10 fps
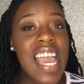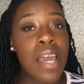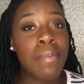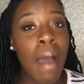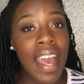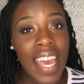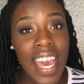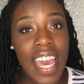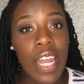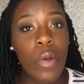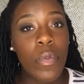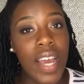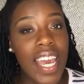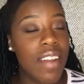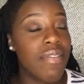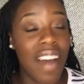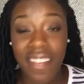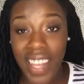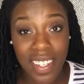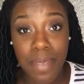and my head weighed
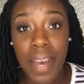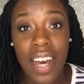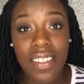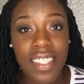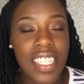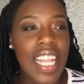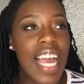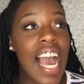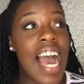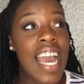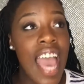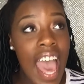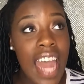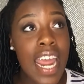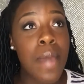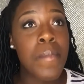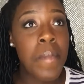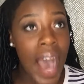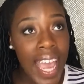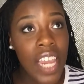five thousand pounds. Like, I had a
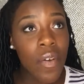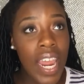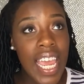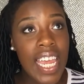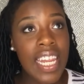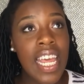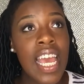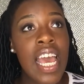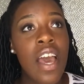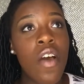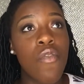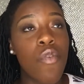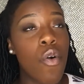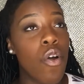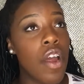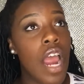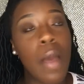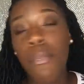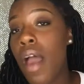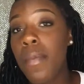migraine for
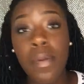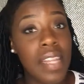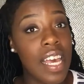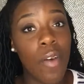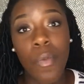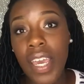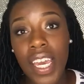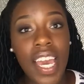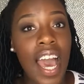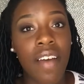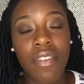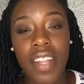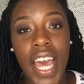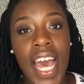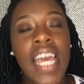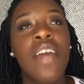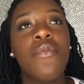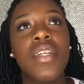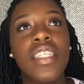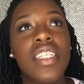probably a week after that.
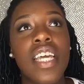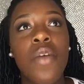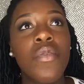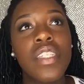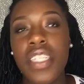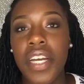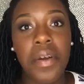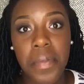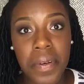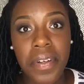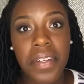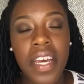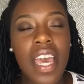It was, it was terrible.